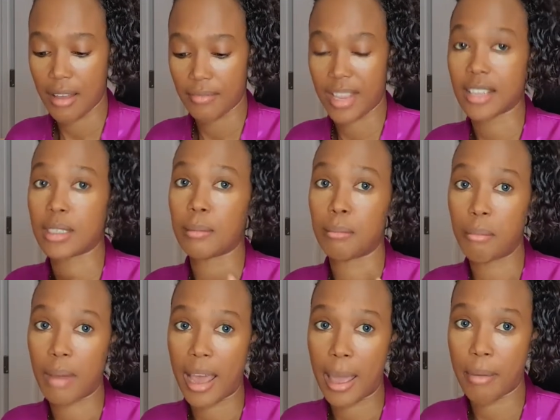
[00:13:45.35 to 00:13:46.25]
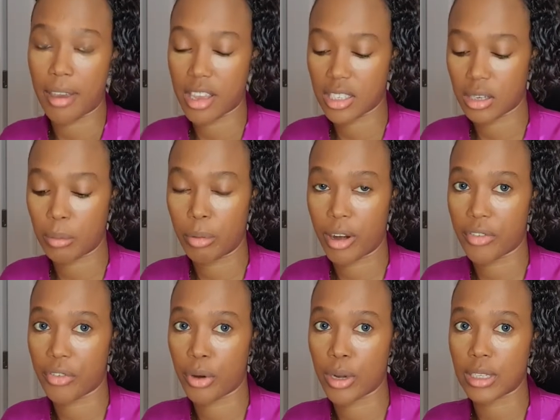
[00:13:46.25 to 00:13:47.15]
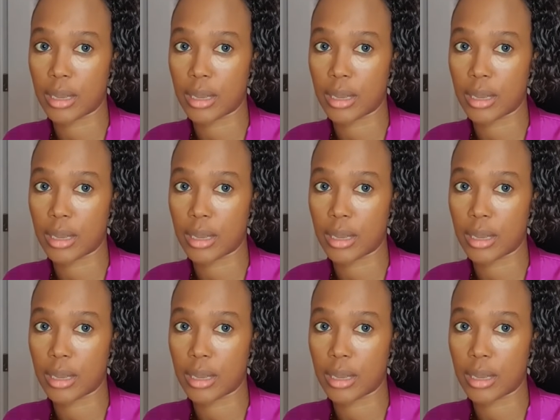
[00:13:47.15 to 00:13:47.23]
That's my personal preference.